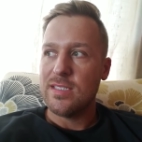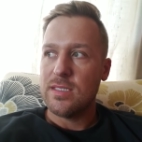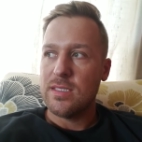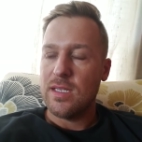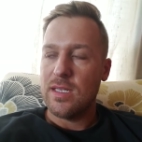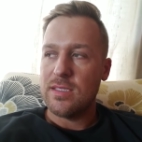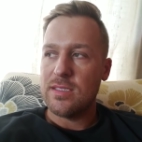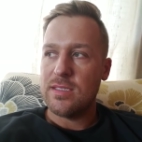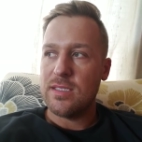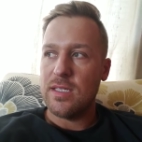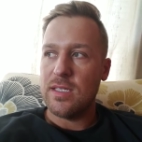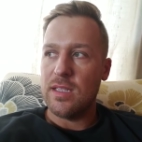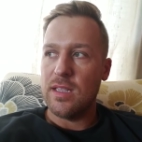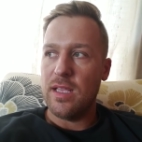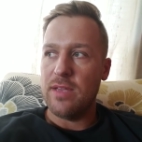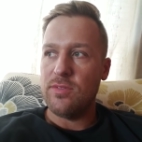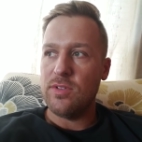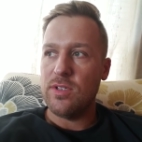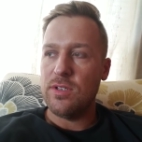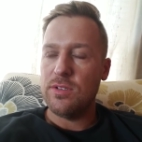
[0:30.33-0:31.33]
let's say
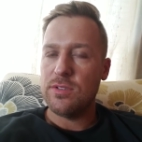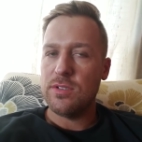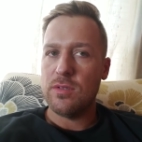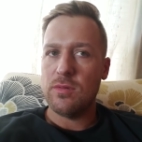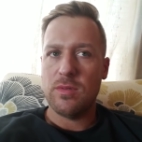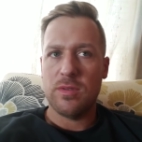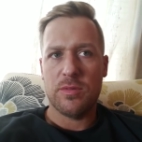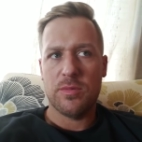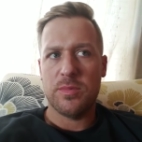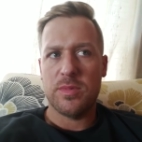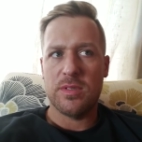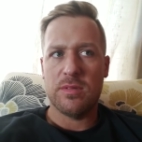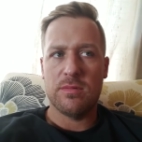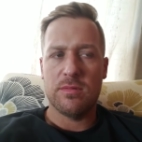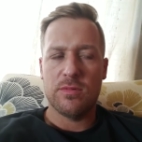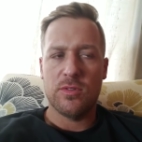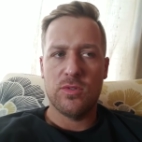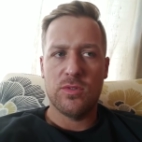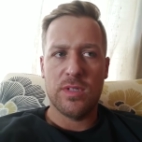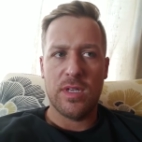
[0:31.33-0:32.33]
11 years ago, well,
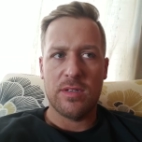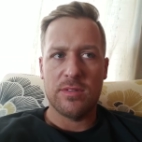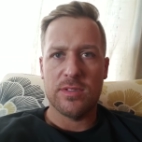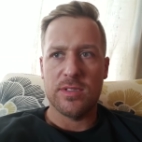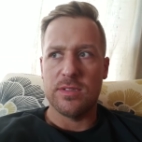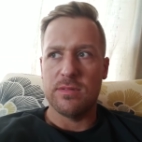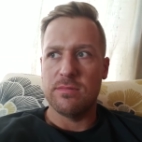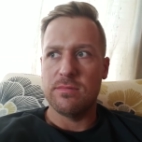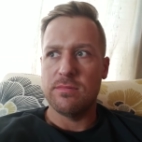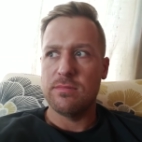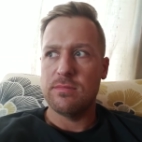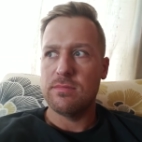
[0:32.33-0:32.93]
2006,